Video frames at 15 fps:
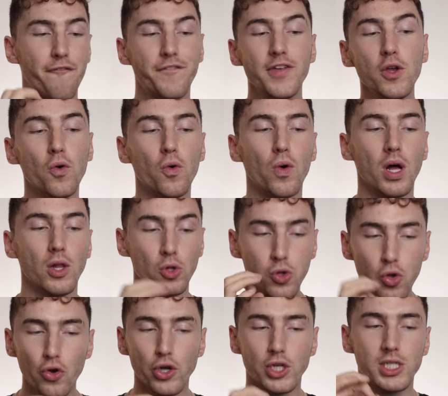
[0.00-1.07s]
feel
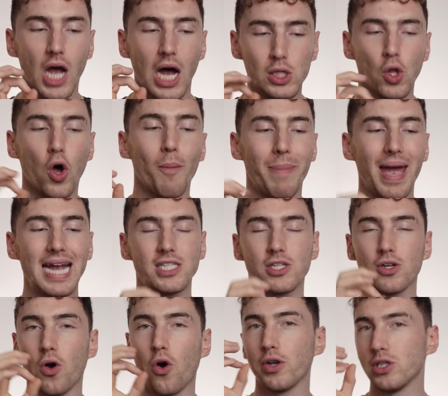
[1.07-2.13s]
looks a lot
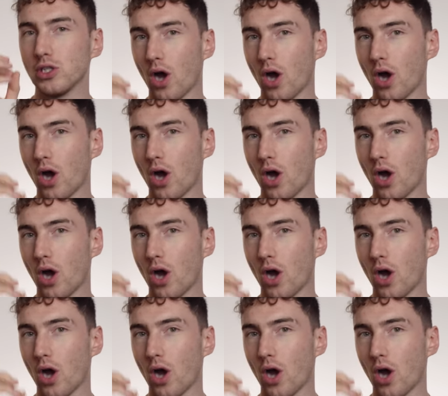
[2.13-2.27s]
better on